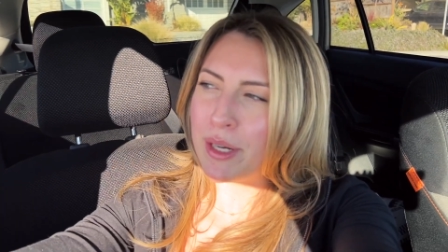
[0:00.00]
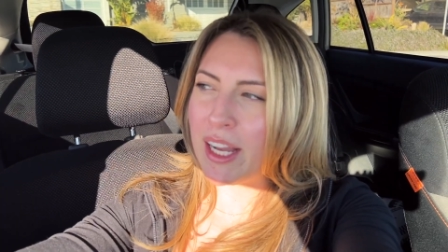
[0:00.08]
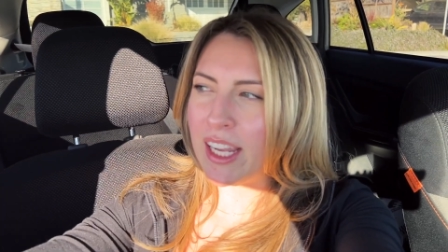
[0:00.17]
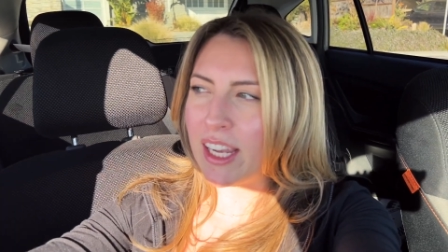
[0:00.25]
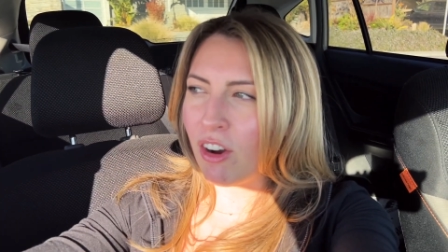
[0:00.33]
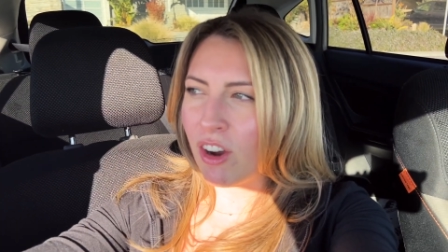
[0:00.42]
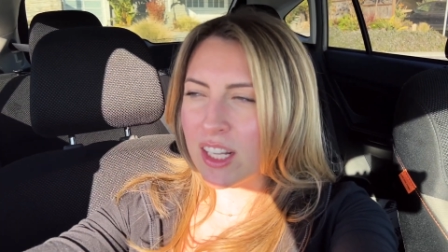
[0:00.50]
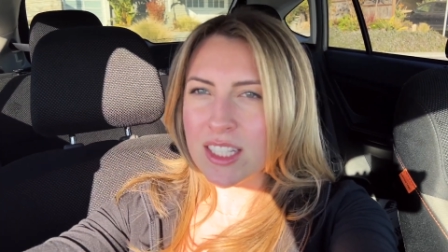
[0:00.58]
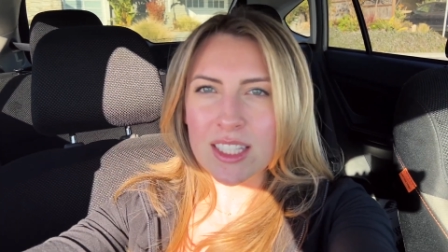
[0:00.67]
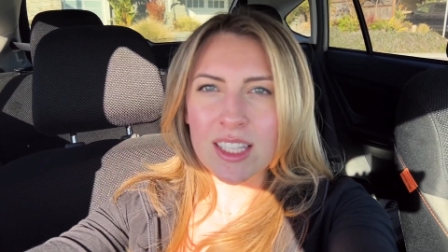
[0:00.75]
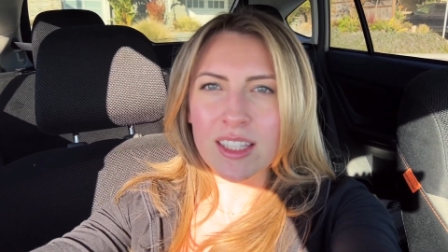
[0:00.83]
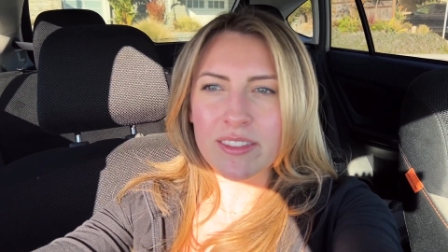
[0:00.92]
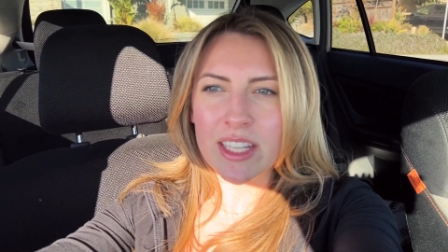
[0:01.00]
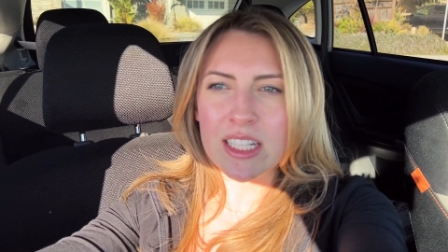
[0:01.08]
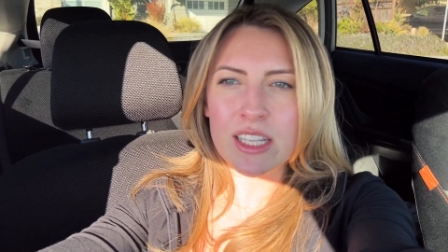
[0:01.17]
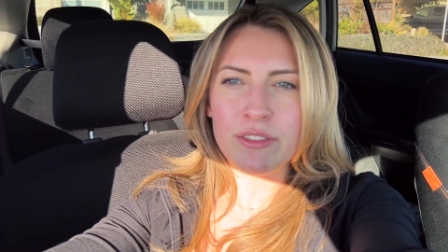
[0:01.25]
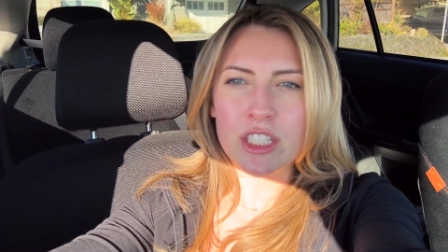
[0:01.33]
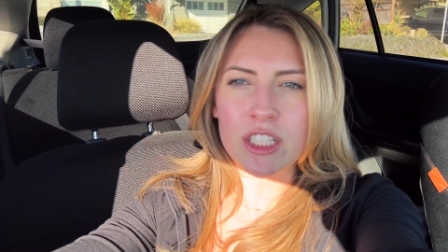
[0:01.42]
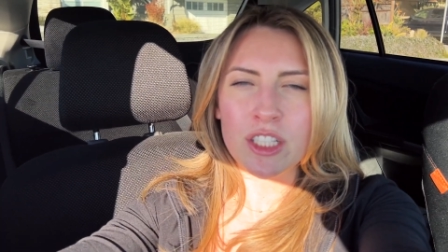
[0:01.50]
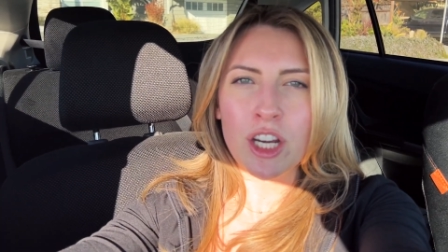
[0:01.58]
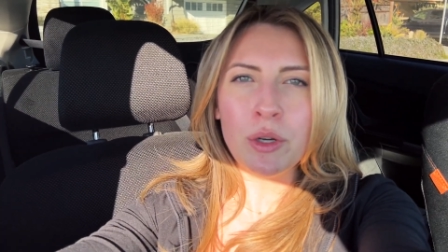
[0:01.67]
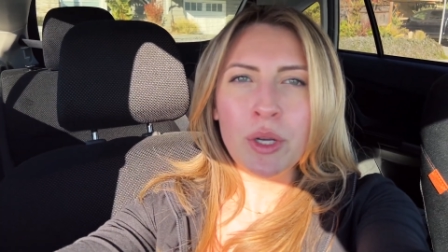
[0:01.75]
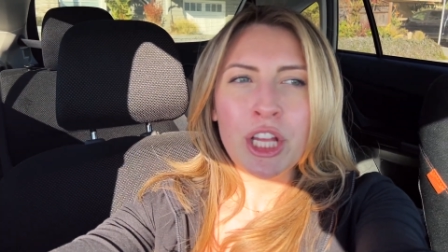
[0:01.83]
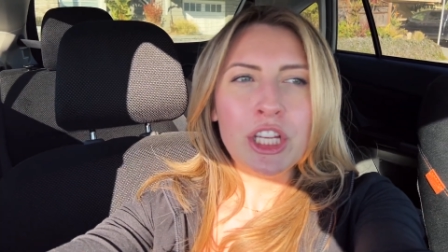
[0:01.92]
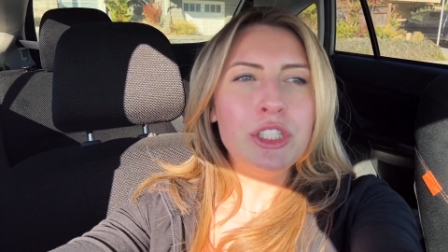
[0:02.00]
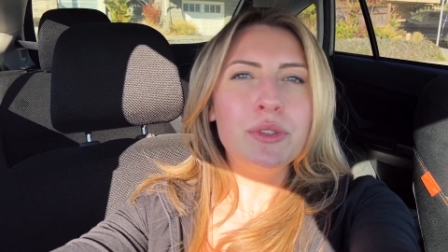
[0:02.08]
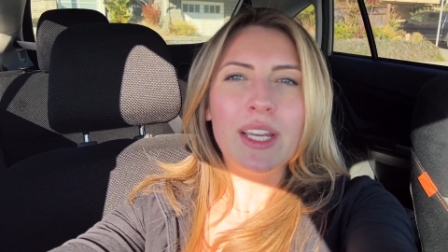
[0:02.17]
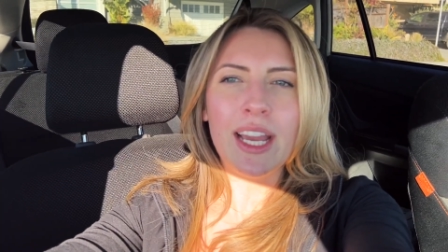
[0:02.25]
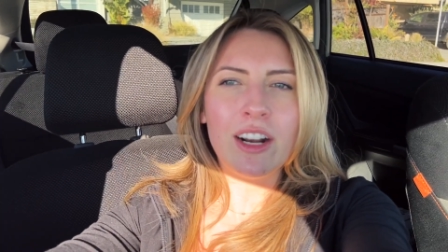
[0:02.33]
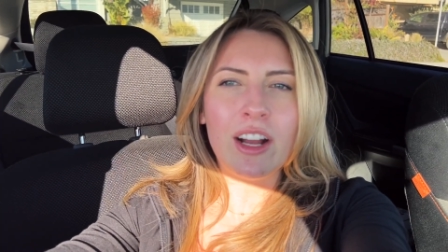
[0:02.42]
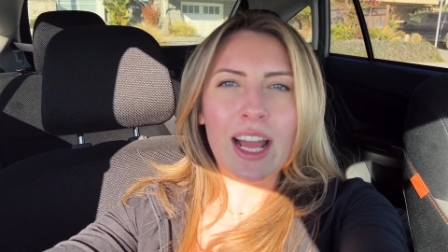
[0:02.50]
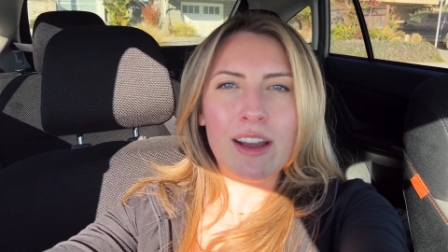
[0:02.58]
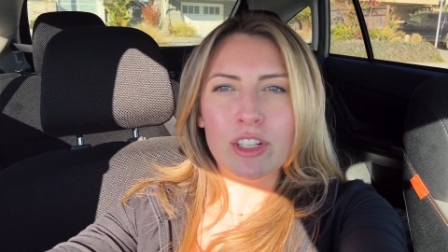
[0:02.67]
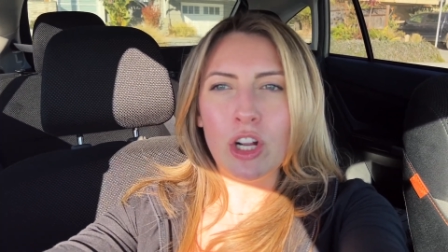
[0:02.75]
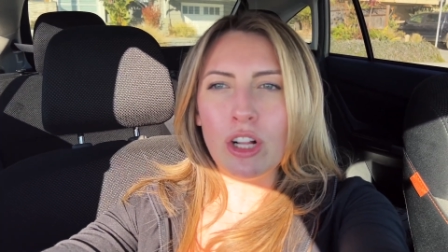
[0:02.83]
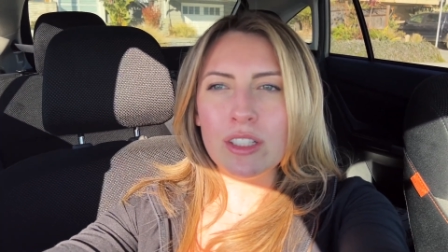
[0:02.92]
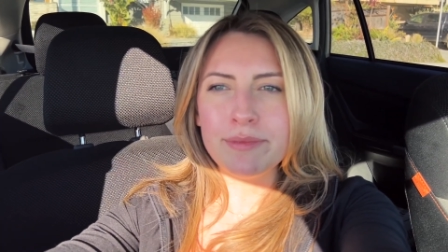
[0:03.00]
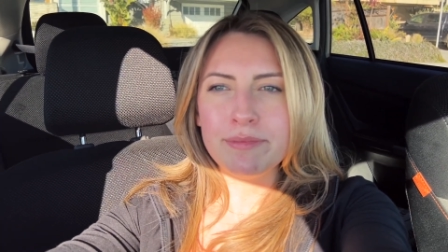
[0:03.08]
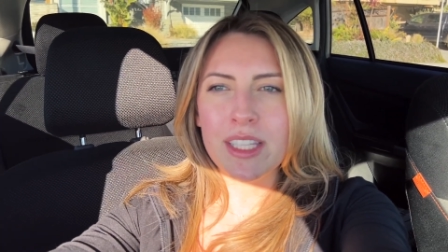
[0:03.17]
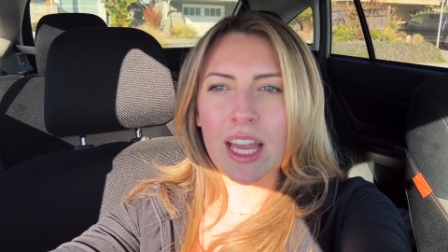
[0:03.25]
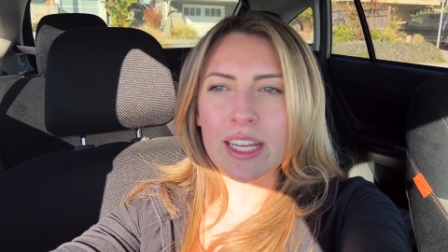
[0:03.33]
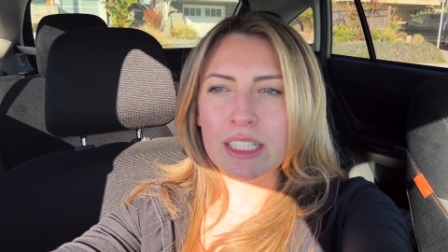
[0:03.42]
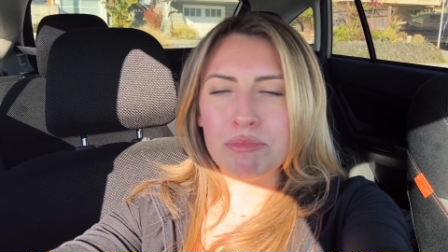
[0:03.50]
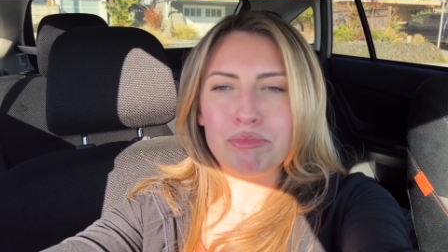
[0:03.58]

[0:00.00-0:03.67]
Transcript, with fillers: But honestly, living in San Francisco, you cannot have it all. Like,